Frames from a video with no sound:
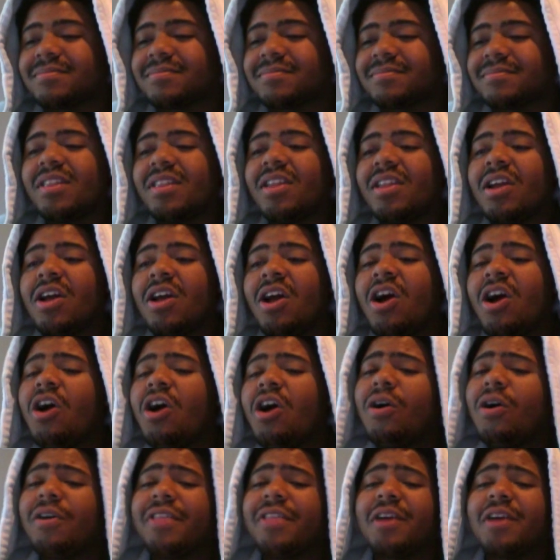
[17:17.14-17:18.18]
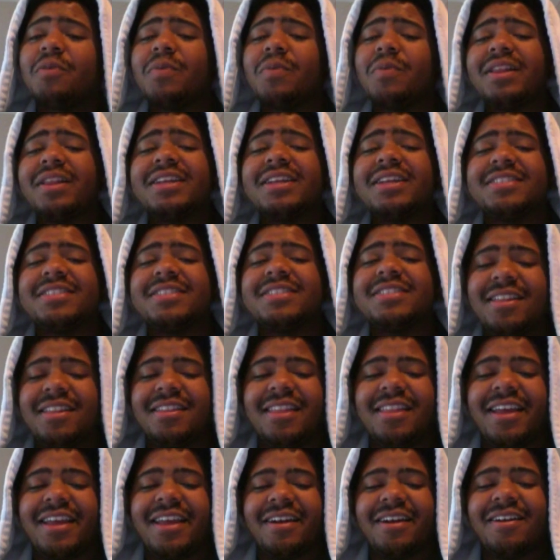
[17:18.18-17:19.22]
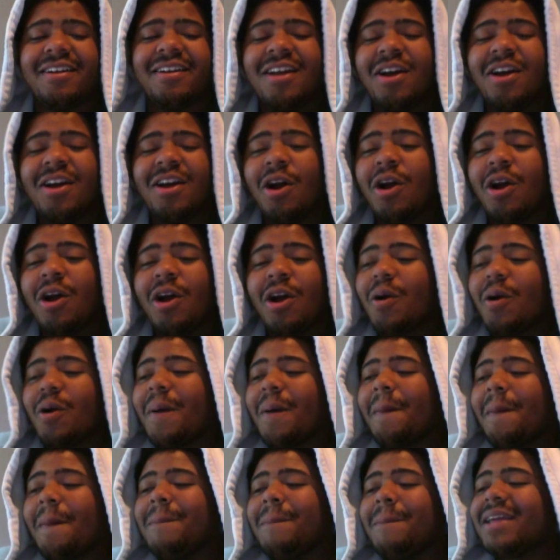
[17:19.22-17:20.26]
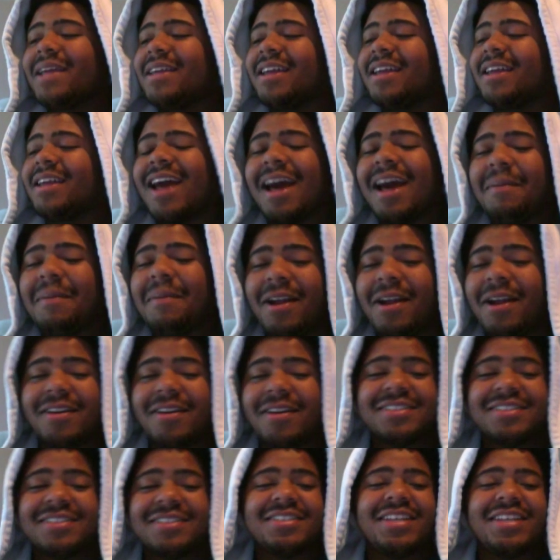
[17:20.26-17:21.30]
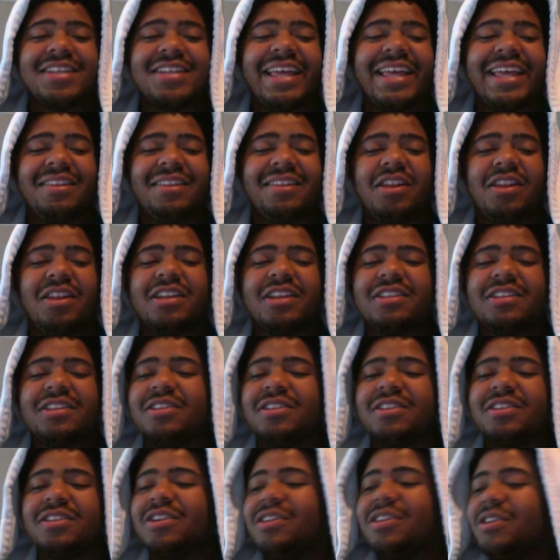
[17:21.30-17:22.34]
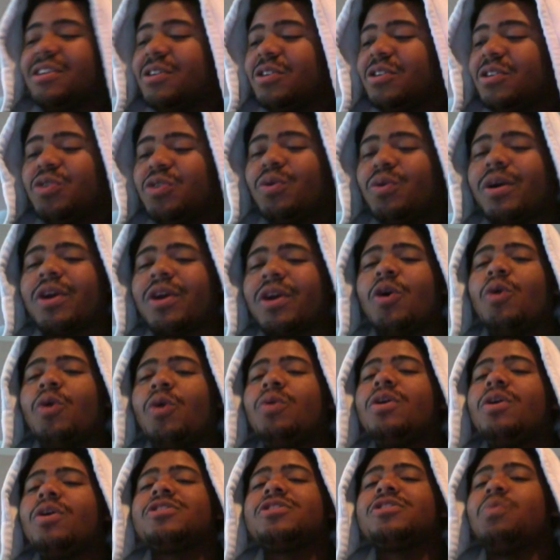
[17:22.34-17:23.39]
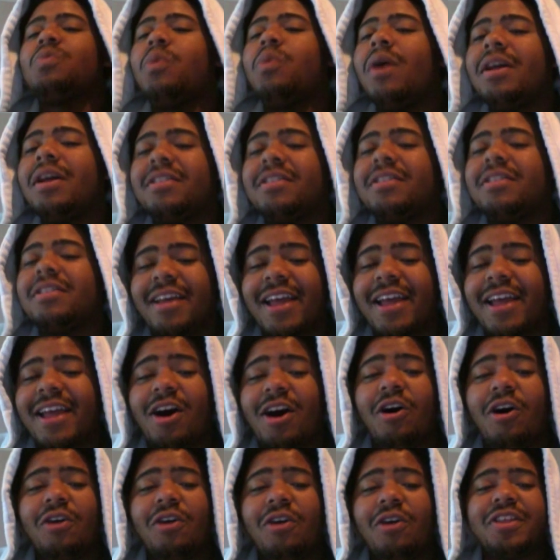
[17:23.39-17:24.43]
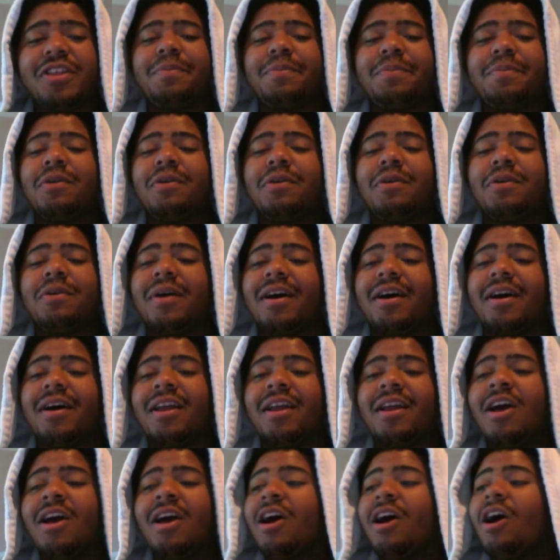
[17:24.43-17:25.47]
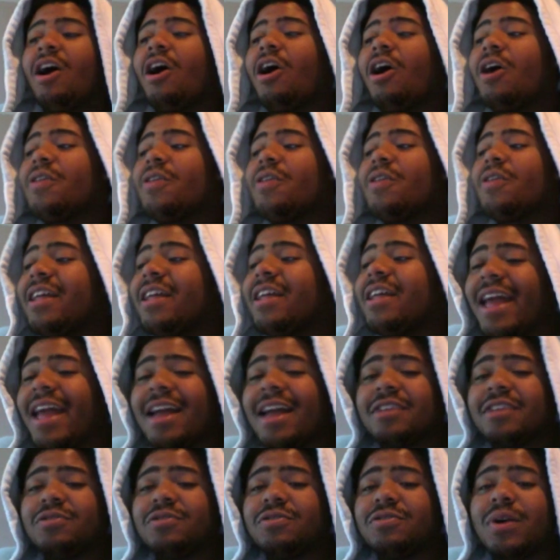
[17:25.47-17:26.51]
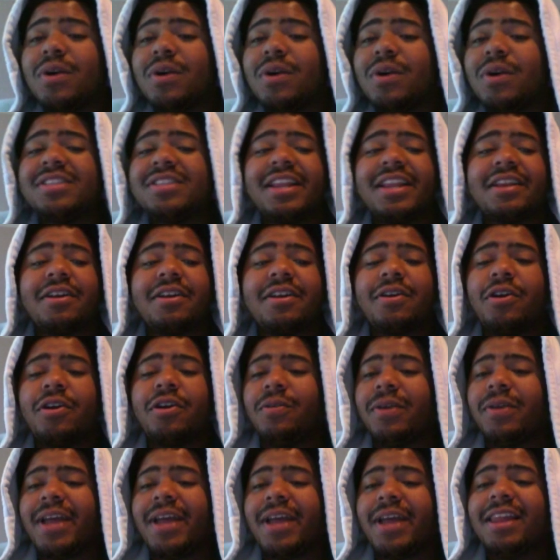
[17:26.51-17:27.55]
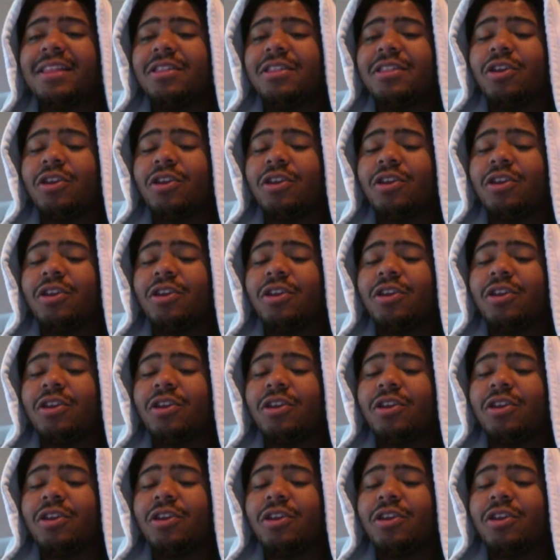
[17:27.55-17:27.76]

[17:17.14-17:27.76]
or are they really sitting there making chimeras and doing who knows what to all these Pokemon? Are they the actual ones that created the